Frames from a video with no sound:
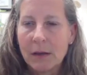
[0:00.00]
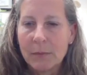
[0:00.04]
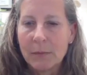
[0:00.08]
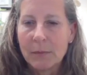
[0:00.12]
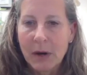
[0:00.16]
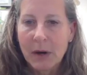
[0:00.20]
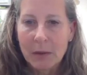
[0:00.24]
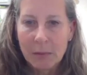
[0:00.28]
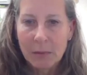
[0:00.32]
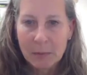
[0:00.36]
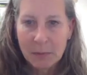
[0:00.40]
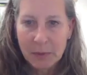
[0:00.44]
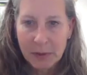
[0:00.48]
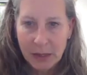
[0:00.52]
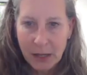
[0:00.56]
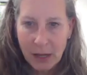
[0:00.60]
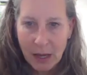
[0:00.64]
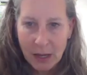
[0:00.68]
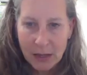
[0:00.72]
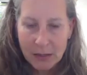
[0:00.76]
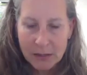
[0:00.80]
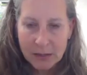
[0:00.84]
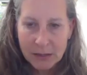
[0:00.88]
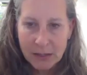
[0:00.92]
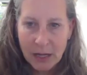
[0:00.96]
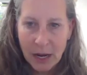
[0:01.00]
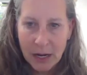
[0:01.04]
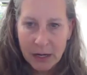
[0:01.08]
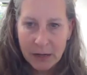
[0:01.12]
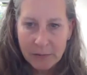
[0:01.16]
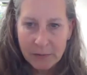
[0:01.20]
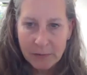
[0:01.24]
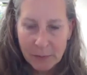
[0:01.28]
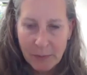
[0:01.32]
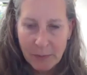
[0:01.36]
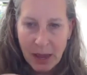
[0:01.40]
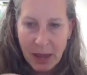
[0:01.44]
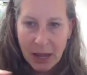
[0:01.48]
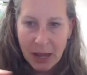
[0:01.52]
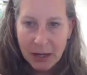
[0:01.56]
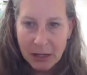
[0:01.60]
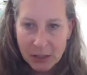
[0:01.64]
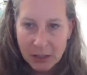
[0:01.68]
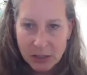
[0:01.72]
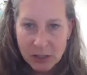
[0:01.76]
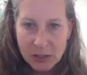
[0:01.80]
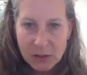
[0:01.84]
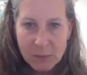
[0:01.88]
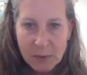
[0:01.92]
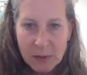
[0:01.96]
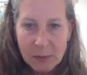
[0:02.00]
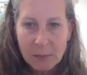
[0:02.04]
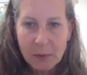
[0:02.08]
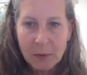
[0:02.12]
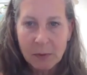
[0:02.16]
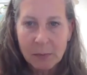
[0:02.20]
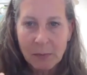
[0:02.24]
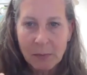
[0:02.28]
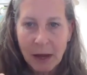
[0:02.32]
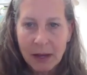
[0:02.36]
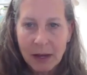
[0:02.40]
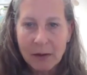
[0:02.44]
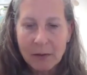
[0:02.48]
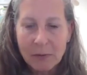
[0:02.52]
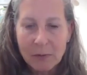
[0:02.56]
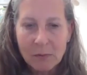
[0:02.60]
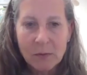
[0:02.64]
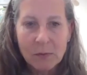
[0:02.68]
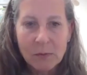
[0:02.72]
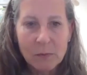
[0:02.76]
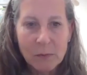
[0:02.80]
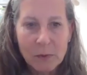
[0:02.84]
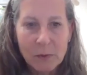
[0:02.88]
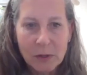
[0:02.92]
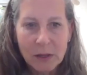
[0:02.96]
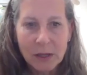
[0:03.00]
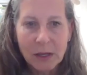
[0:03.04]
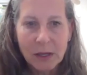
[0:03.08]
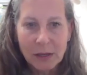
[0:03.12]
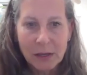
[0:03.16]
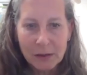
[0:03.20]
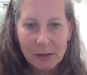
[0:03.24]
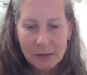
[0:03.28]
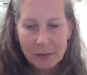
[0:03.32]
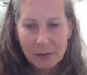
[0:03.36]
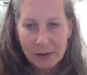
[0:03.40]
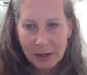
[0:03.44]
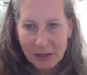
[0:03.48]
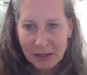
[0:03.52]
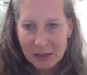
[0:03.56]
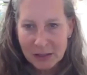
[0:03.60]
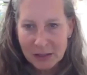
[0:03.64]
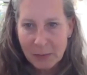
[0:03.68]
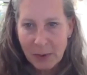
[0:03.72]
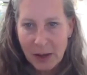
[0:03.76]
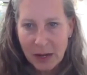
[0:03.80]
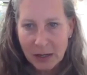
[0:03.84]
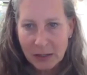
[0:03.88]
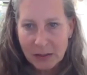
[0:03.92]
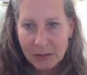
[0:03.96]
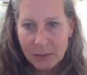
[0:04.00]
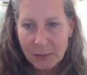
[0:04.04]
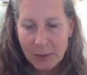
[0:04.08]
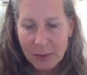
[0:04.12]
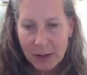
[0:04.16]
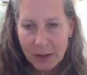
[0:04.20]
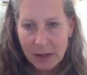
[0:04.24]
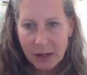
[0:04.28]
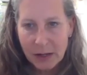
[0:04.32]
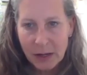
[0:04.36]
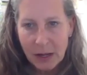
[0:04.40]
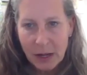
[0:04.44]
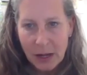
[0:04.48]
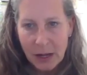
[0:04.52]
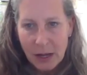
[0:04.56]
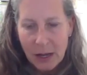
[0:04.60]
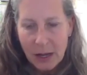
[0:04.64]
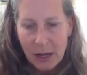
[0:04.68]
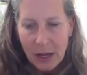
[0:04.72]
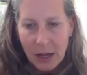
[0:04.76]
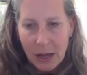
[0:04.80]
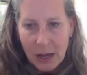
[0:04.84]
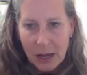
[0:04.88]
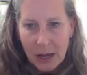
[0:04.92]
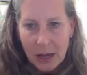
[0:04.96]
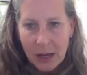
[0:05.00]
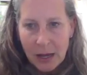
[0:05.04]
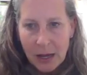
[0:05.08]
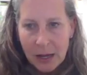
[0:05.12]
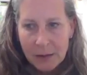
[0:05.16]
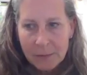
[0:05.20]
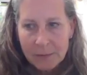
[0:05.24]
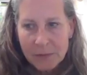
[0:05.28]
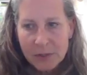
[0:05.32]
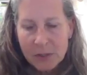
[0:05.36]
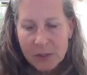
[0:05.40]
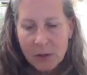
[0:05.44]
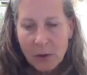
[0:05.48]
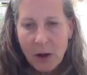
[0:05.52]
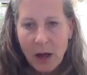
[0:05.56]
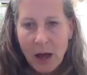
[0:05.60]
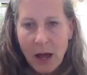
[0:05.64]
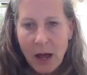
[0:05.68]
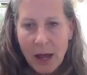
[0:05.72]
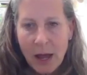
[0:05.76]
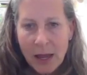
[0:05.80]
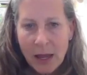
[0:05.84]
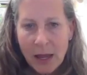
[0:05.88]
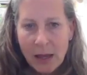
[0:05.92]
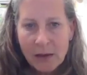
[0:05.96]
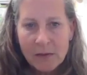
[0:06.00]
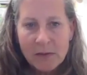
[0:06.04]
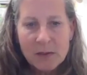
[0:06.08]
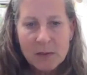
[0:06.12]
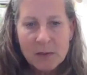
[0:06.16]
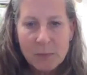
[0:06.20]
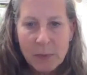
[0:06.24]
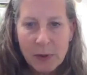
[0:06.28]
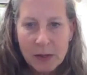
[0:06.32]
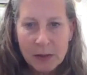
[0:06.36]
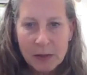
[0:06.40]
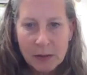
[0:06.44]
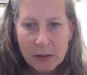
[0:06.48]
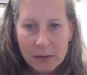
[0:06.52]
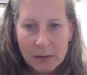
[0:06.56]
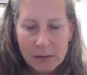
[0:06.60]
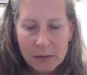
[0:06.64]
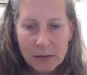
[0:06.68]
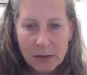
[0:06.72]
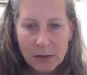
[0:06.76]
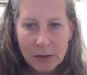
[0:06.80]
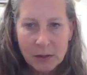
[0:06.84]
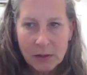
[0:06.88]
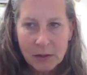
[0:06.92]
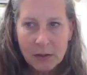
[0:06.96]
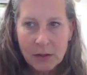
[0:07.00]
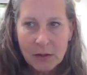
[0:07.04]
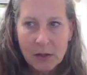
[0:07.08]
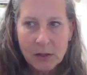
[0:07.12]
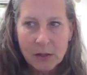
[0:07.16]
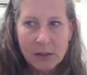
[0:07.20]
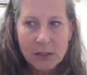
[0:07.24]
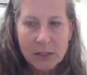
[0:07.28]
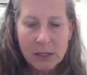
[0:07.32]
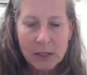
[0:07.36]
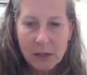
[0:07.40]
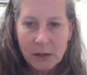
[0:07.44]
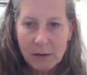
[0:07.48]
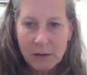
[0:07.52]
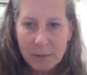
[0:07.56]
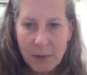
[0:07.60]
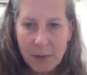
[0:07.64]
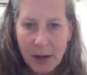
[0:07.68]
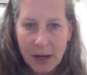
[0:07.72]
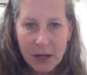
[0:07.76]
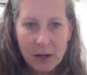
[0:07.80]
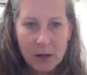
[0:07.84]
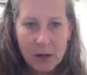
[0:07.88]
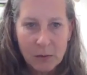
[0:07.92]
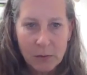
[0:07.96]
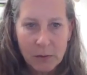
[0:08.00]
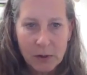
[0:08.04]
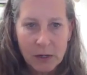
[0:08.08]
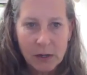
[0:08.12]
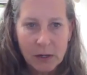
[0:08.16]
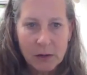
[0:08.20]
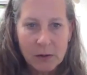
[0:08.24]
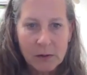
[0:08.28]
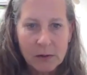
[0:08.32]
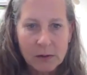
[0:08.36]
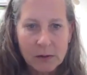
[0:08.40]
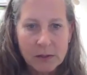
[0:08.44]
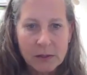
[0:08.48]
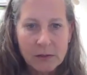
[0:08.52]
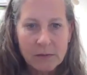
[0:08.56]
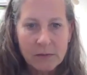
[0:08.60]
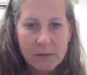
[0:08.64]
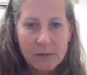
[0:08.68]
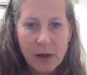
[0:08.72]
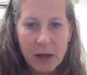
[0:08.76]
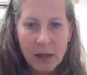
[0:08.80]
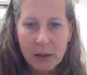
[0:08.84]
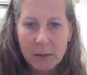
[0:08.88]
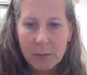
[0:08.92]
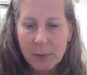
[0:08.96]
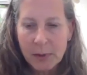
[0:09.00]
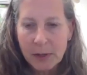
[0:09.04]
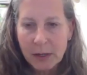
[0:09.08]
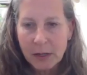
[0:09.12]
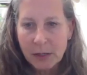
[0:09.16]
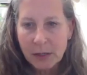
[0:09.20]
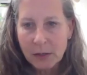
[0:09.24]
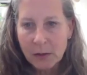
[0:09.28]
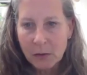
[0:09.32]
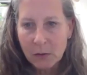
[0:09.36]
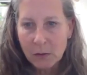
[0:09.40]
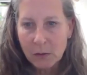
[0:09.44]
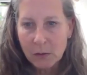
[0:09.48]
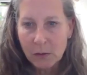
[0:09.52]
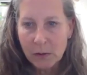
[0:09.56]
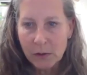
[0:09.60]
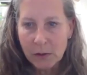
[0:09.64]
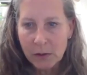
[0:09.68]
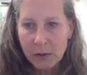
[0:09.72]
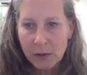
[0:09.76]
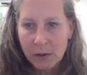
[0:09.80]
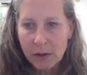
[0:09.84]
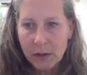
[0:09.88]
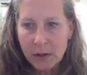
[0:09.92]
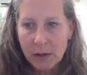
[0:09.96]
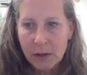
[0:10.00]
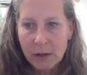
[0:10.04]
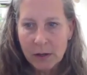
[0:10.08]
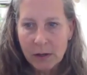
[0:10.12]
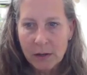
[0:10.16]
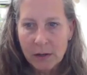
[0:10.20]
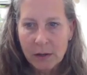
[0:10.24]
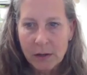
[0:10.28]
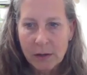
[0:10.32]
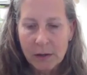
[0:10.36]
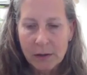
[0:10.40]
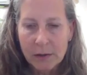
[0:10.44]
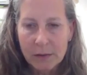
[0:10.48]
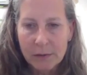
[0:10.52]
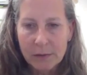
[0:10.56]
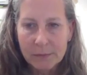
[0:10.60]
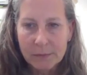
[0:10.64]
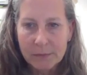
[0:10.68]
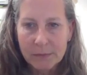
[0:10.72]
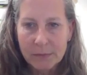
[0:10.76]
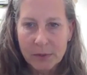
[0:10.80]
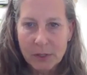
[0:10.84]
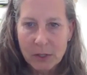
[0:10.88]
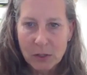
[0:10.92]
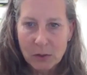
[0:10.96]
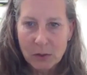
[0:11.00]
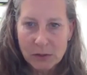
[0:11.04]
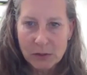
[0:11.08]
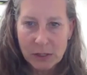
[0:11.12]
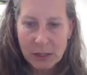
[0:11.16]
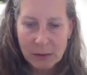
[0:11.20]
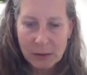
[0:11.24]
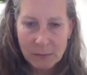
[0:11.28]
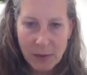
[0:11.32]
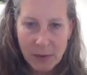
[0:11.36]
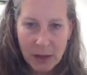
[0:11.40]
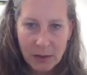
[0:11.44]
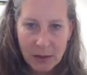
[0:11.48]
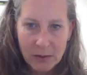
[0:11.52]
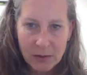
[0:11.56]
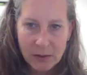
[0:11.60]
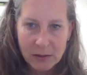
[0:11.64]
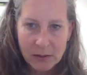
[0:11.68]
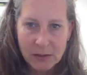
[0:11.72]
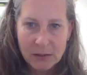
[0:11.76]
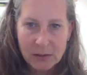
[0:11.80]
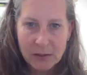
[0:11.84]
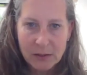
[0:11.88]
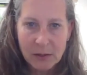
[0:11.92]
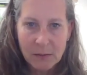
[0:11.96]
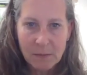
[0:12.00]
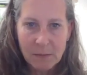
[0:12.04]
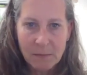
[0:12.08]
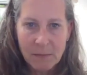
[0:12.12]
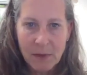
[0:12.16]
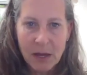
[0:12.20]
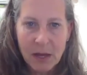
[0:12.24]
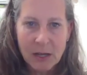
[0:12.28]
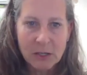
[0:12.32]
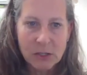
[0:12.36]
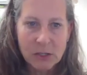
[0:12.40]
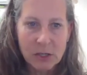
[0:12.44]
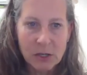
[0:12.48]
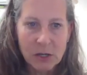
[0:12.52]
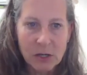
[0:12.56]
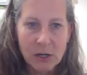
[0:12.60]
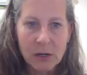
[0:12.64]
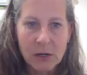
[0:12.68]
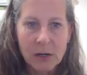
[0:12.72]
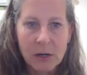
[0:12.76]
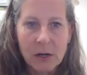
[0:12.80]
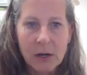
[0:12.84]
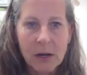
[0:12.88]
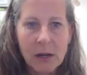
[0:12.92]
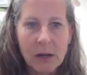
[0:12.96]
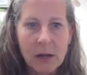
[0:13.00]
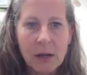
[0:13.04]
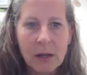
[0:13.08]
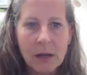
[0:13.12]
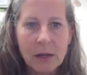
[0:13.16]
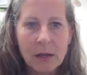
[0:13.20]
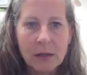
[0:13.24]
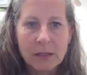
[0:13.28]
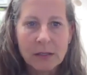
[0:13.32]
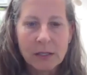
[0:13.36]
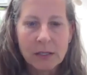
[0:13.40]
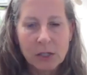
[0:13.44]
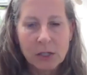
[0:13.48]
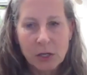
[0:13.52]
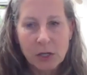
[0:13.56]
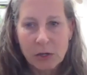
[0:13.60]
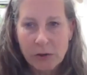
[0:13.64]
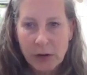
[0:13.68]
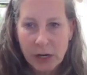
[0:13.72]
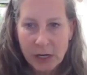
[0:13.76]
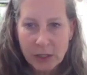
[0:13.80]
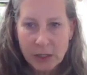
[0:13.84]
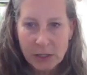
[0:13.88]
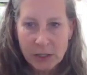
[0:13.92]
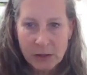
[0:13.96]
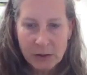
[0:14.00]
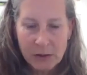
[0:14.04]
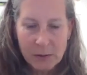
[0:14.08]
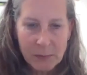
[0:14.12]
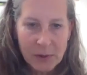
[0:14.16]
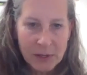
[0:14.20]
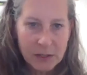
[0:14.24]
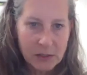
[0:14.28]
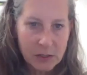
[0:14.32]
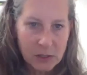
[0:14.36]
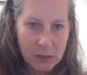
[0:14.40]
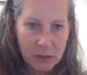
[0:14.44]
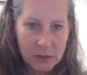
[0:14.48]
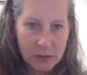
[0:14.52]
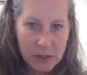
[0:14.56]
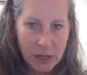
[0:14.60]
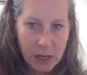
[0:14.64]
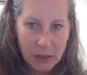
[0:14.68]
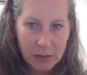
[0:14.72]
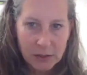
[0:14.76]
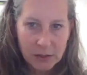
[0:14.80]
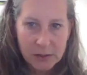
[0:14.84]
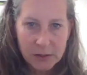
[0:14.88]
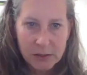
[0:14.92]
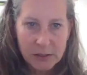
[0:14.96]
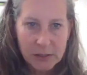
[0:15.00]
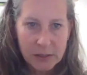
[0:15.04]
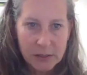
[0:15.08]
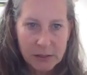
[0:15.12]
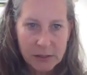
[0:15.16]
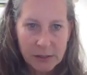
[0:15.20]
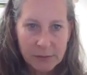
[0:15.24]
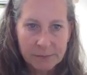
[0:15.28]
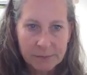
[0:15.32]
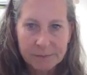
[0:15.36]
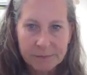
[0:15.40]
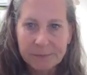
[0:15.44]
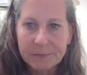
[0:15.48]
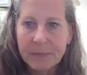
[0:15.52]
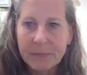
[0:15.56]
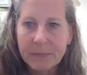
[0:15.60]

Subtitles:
probably as tight of a package as people might really expect. But so I have spent the good deal of my career developing or using methods to measure deterioration of the musculoskeletal system.